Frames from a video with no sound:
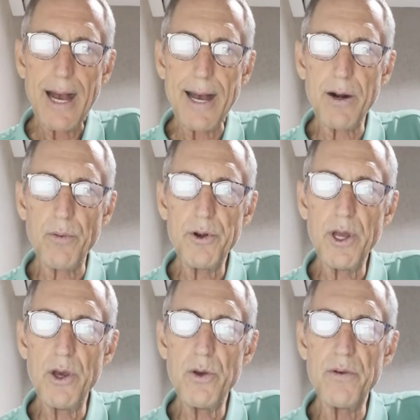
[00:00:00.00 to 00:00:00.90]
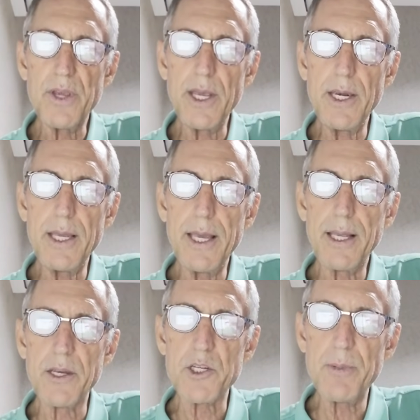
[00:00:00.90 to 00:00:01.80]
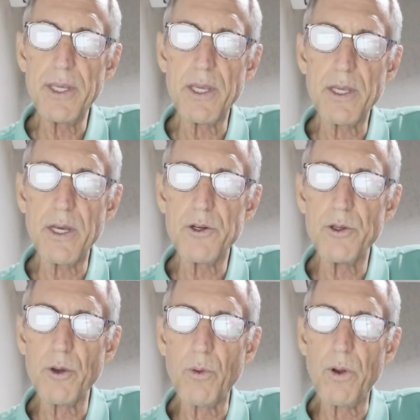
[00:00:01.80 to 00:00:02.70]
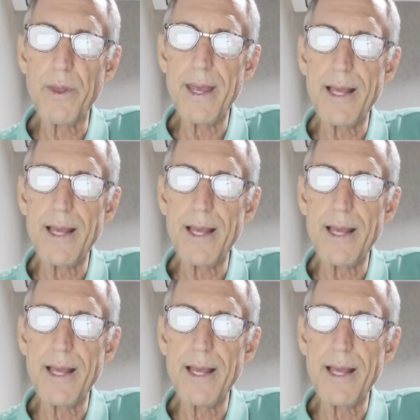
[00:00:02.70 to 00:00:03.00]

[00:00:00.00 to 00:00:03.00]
I don't know of any English-speaking country in the world that